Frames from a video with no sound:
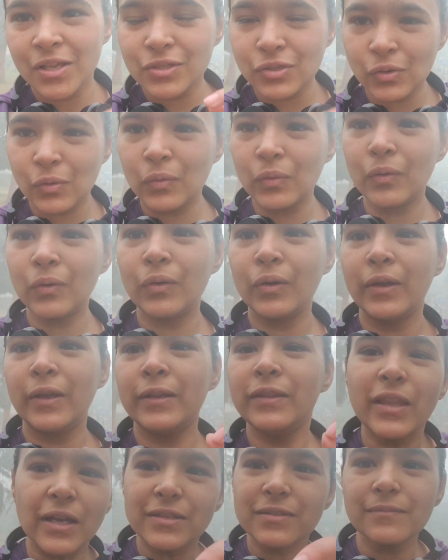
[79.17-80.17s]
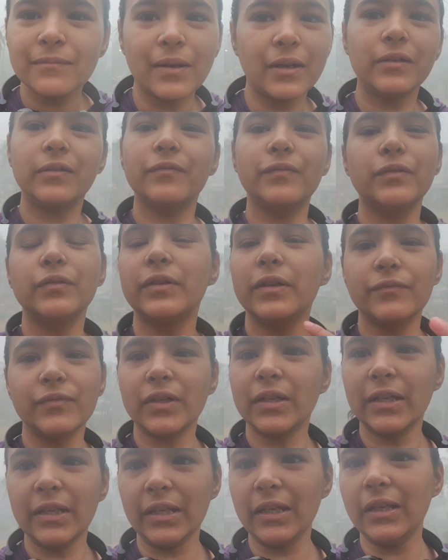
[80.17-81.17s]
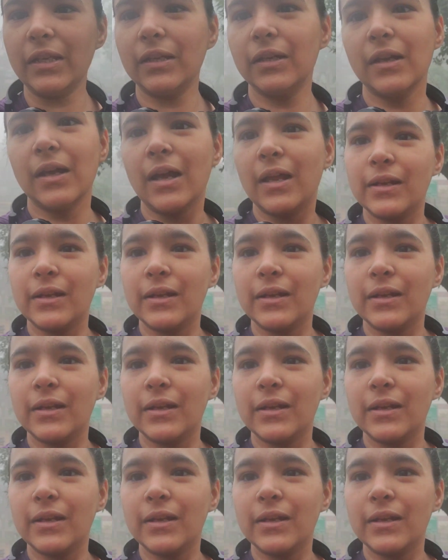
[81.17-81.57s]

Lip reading: So doesn't matter if you're giving NEET,